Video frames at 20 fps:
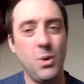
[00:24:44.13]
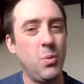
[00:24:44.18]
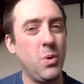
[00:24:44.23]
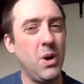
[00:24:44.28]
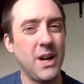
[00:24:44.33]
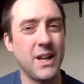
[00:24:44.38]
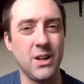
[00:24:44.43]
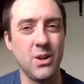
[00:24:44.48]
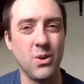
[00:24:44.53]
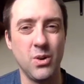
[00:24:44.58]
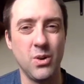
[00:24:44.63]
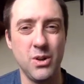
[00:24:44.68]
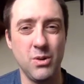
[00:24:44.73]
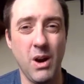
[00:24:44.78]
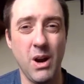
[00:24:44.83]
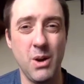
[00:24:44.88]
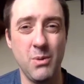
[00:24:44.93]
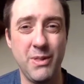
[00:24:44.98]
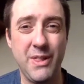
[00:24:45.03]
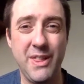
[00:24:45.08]
if you're working
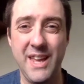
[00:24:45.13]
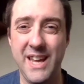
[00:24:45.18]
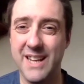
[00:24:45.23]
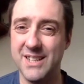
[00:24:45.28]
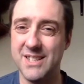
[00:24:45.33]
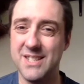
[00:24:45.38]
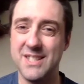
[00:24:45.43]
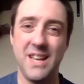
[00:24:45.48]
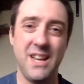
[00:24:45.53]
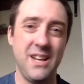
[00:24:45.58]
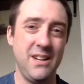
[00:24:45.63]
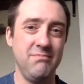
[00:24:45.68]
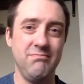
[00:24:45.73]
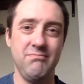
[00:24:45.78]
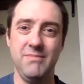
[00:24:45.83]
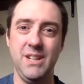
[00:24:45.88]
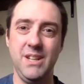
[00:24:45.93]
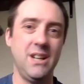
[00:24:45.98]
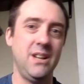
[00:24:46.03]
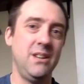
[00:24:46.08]
on your own things,
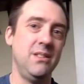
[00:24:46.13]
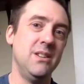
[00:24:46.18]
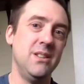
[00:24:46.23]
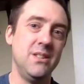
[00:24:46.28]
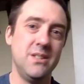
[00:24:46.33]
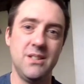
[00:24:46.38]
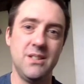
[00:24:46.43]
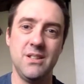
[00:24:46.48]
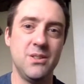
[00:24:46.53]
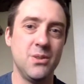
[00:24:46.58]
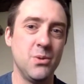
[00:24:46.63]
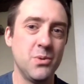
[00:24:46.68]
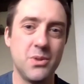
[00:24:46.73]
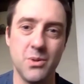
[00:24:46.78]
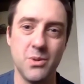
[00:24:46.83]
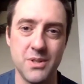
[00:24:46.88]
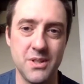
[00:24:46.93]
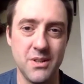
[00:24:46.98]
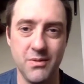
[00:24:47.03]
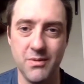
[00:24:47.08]
then there's
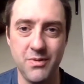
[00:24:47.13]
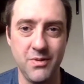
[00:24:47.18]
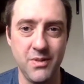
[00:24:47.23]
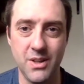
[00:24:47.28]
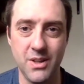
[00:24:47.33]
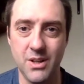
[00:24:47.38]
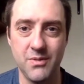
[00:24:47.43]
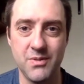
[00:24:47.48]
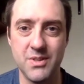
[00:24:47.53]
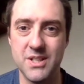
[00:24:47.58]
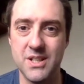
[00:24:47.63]
all sorts of